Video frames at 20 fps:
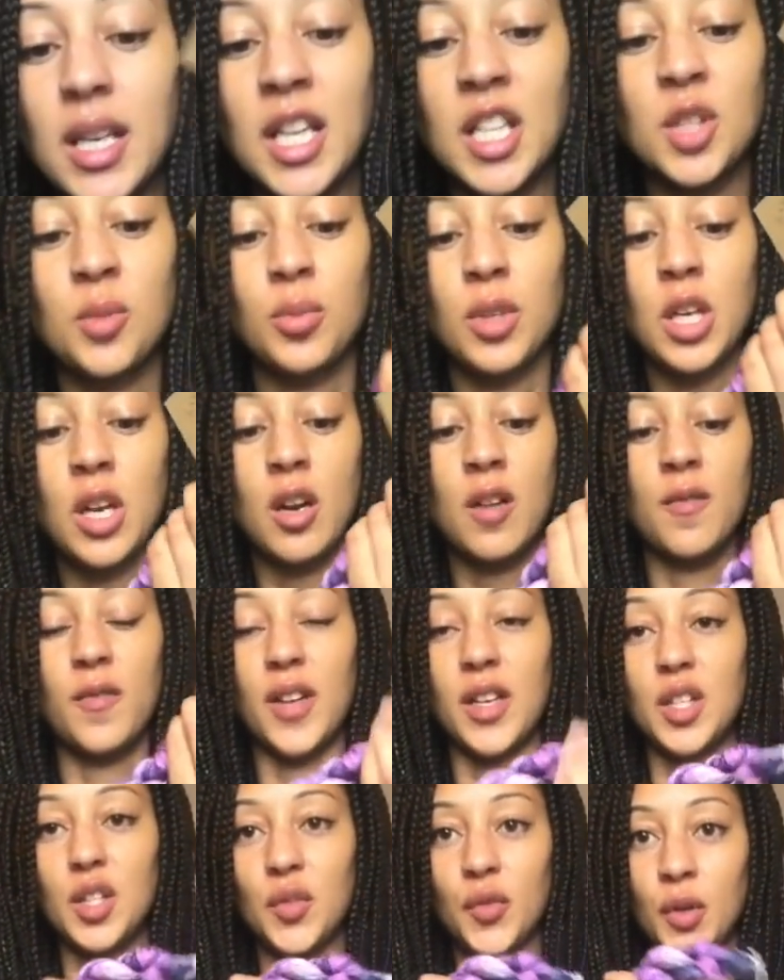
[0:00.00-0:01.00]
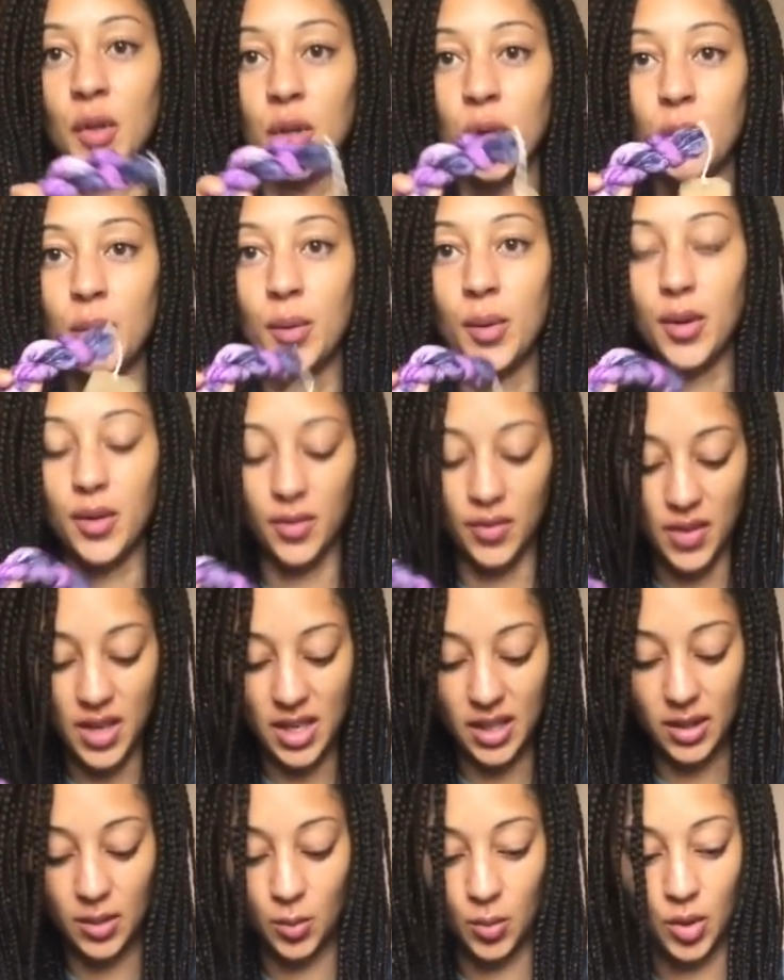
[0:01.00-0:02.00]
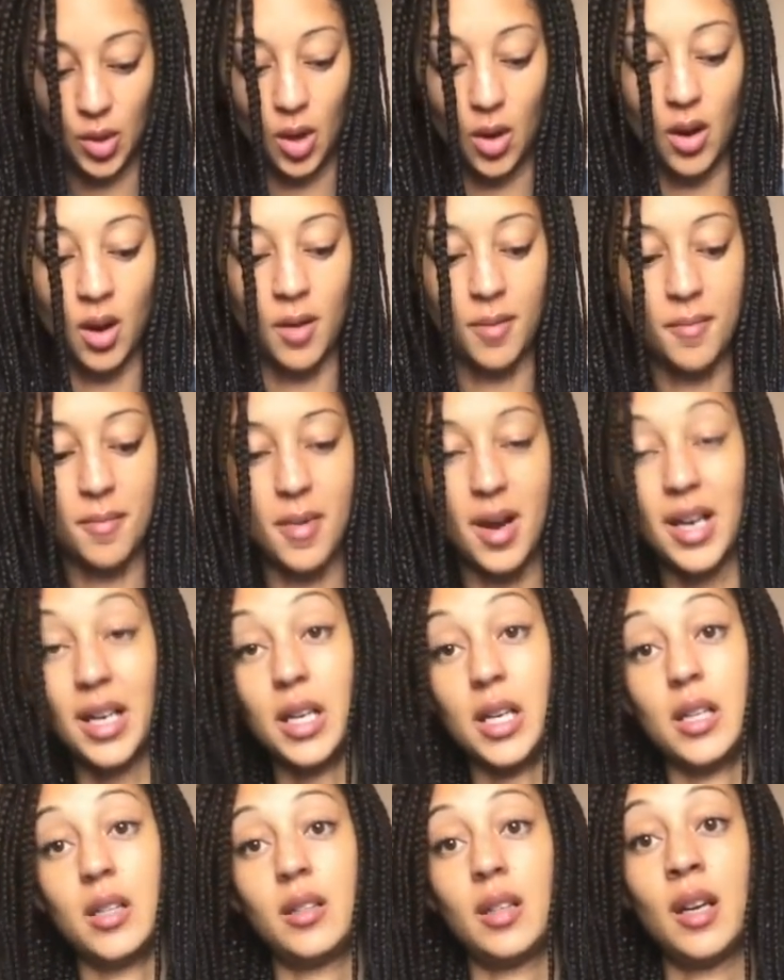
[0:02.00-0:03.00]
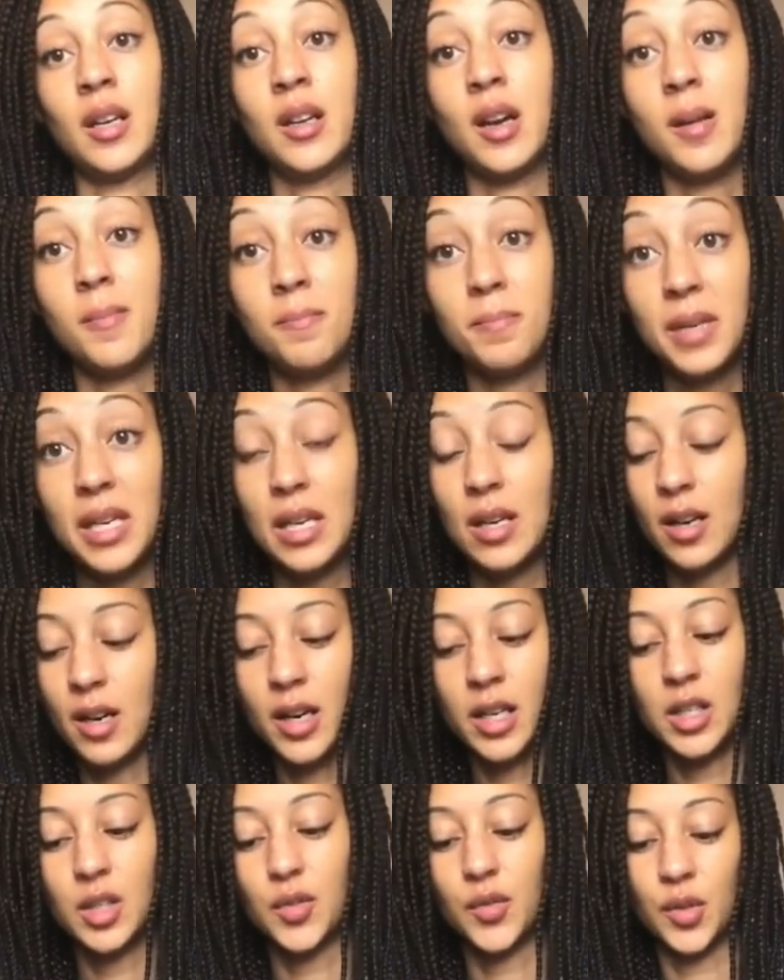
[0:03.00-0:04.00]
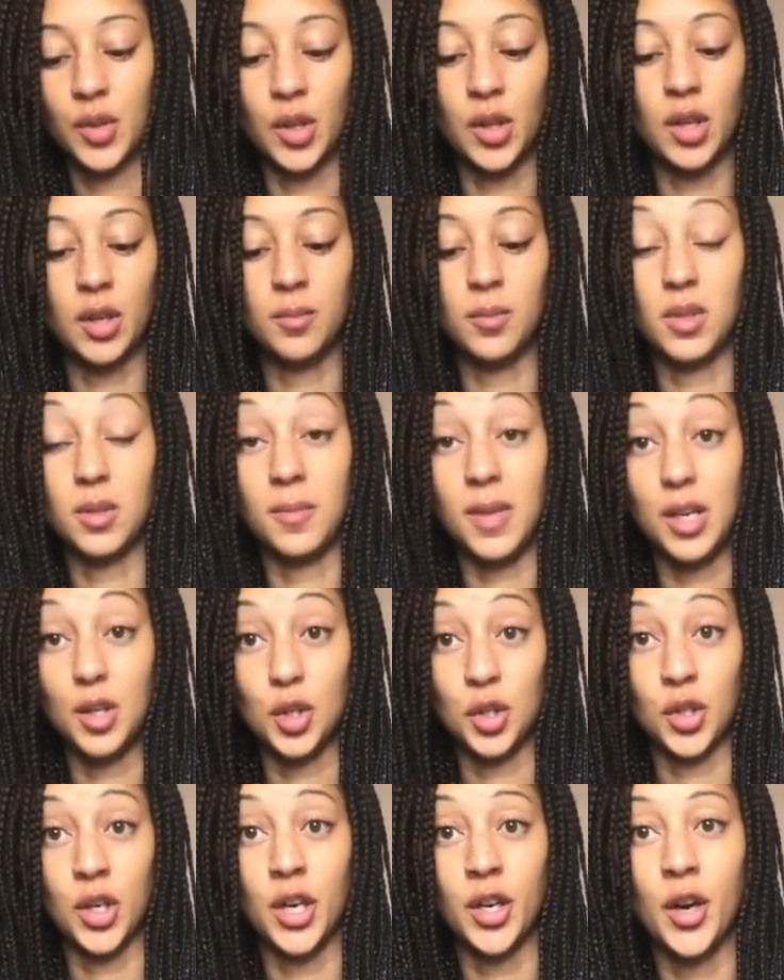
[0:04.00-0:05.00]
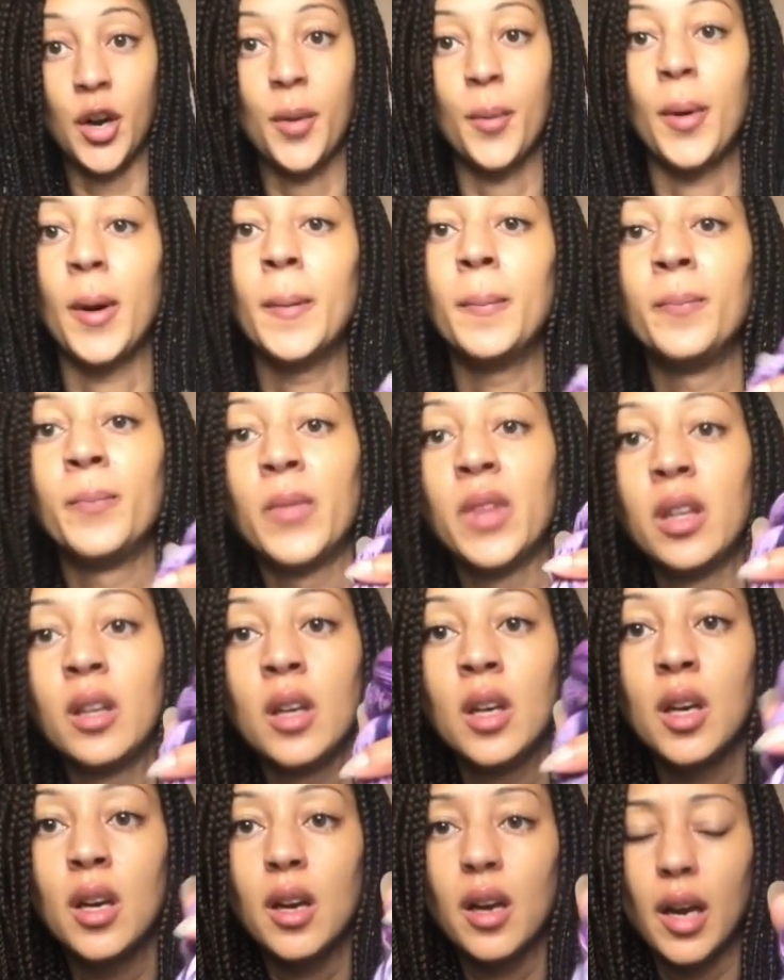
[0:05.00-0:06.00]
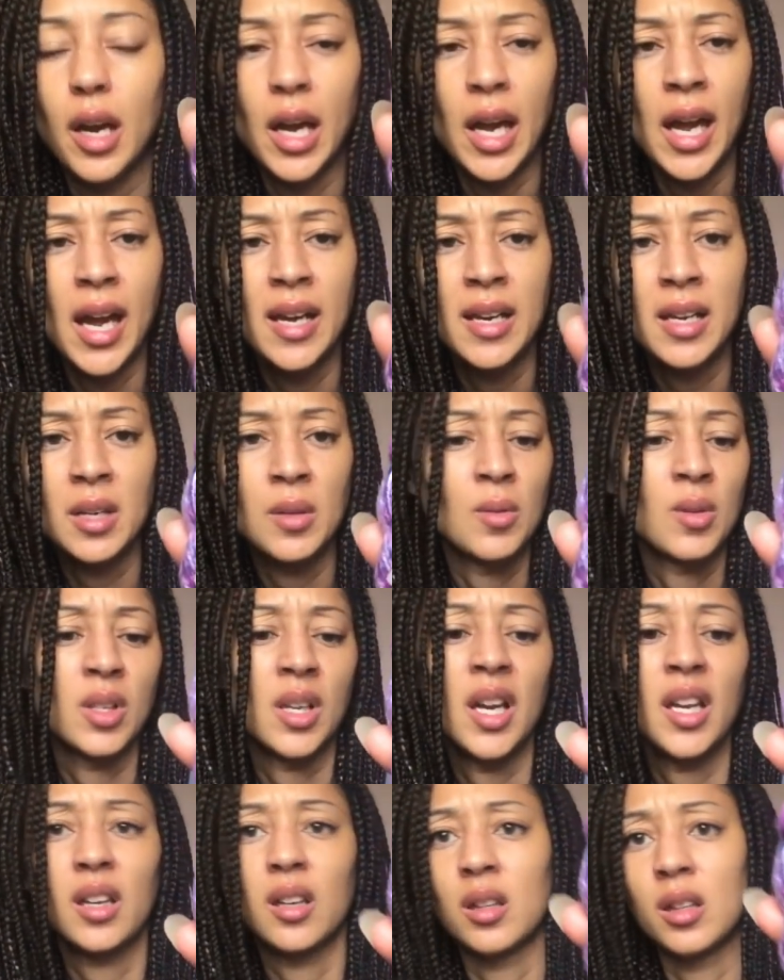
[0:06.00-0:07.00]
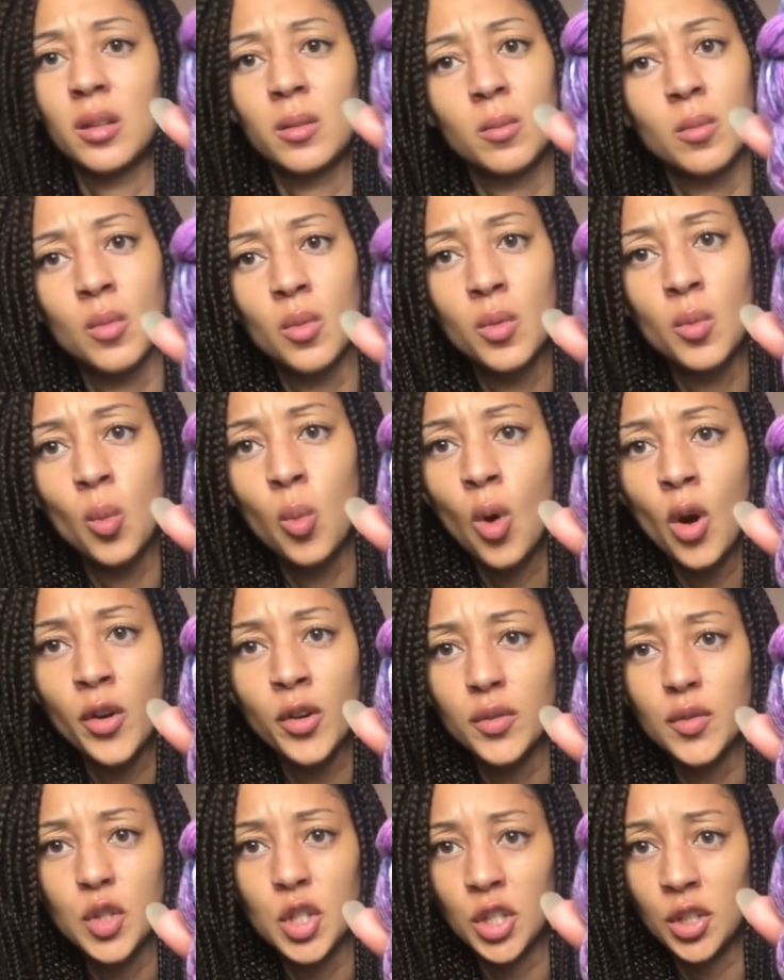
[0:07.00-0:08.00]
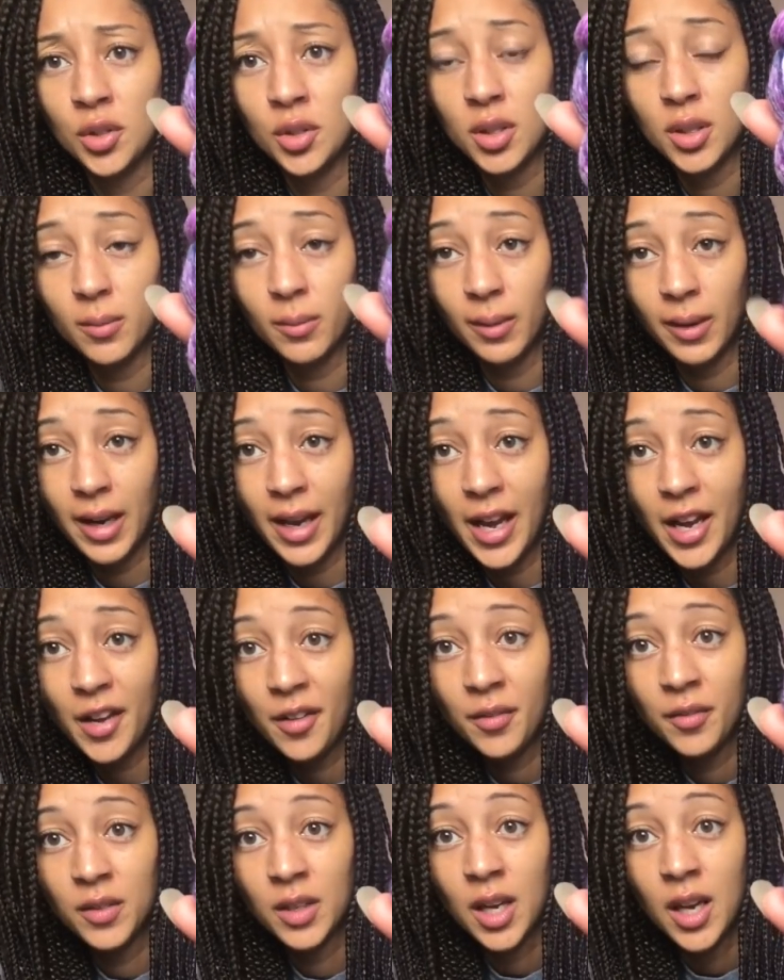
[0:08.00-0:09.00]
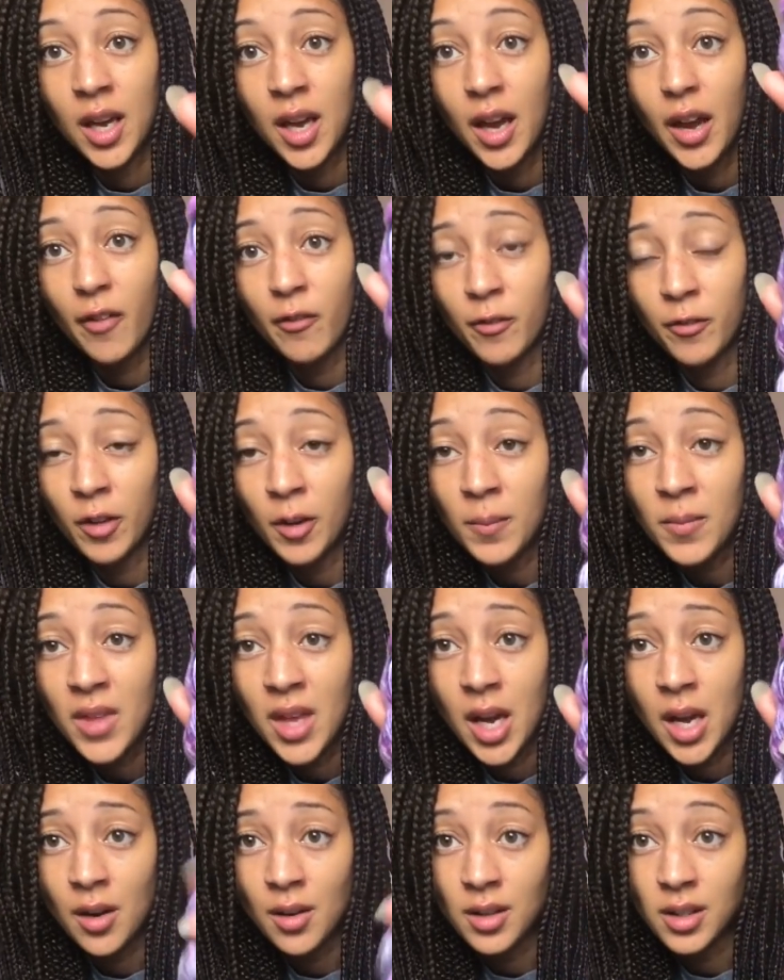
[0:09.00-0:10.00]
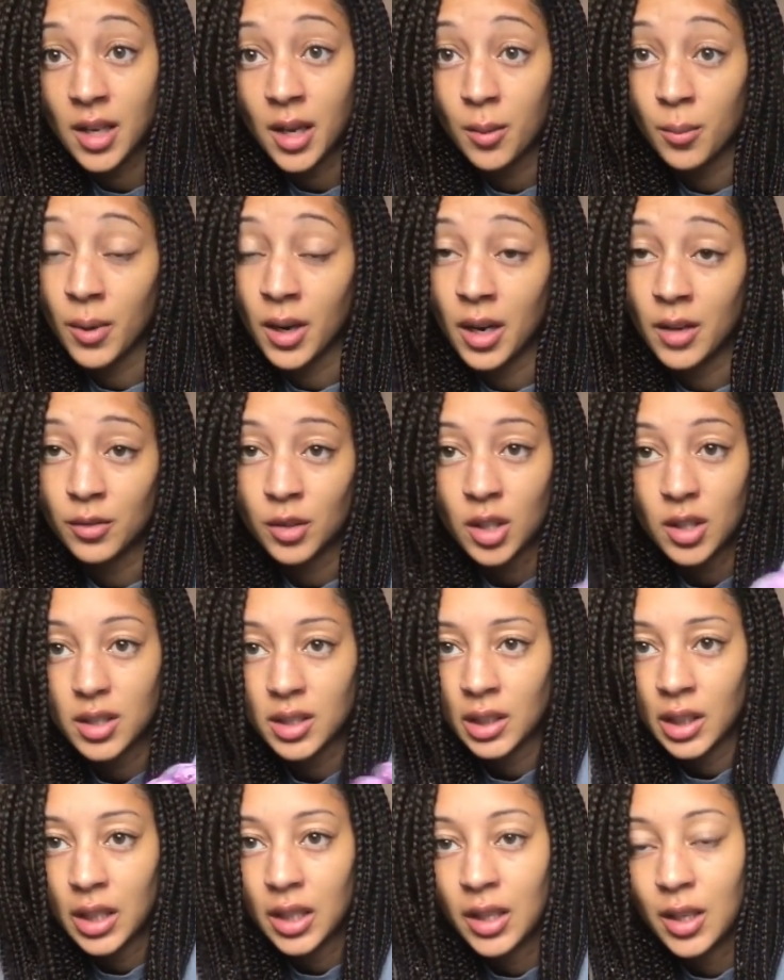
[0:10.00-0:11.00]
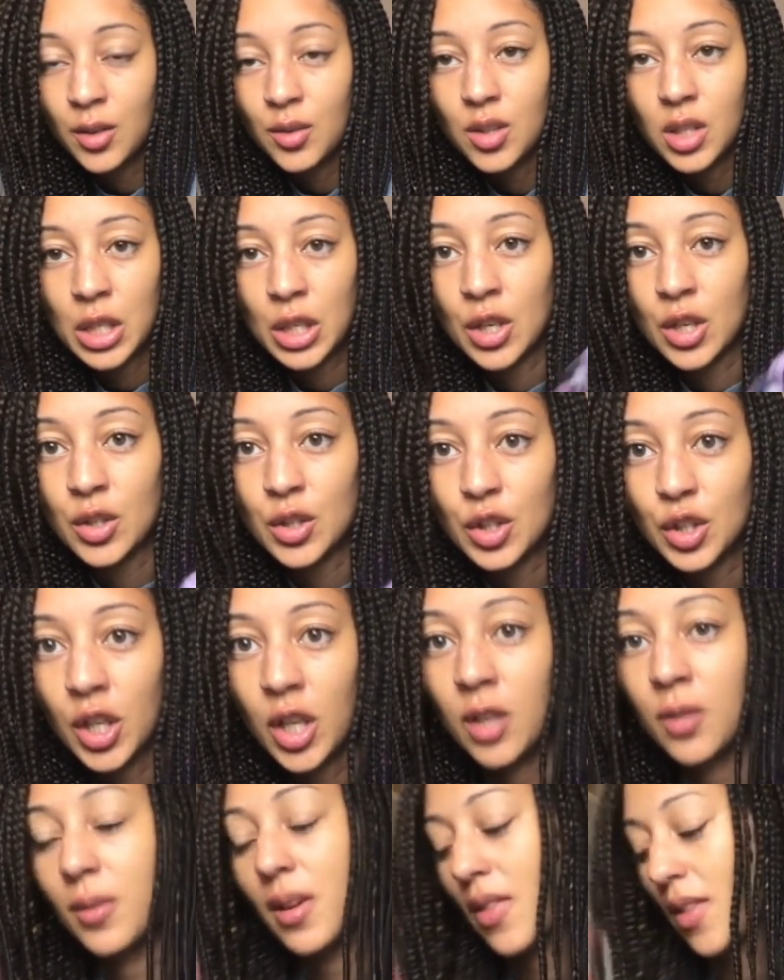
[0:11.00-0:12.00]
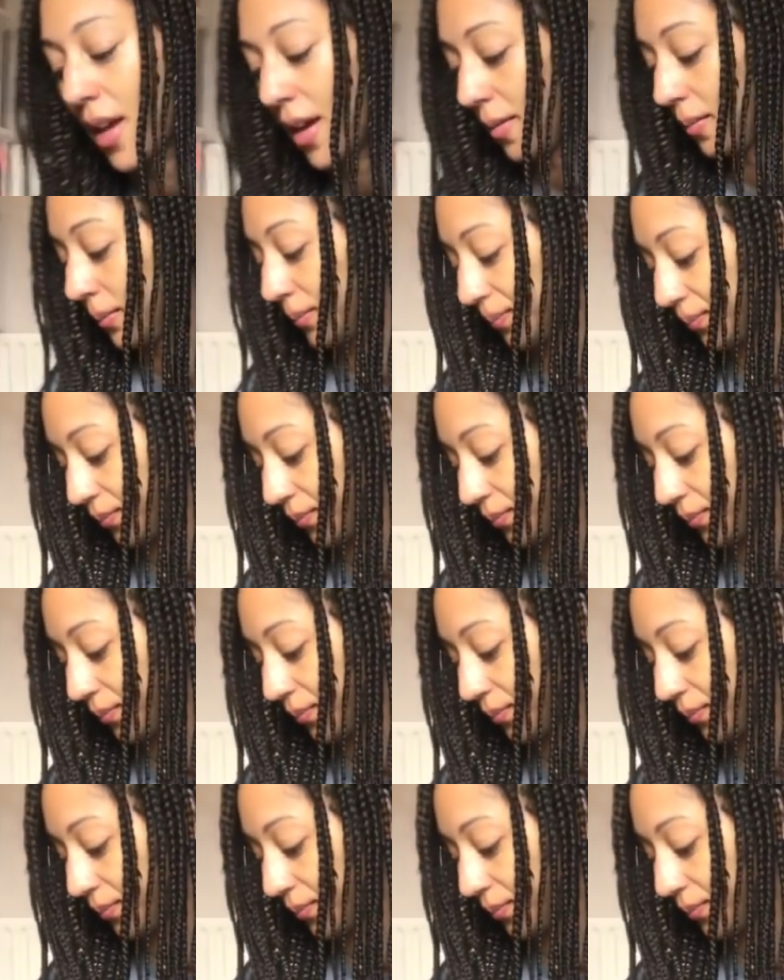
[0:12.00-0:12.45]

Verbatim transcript: to Edinburgh Yarn Festival this was on my list and I beelined for them to make sure I got one and it was like one of two that were left and from there I was like well I've got to get loads of yarn to go with it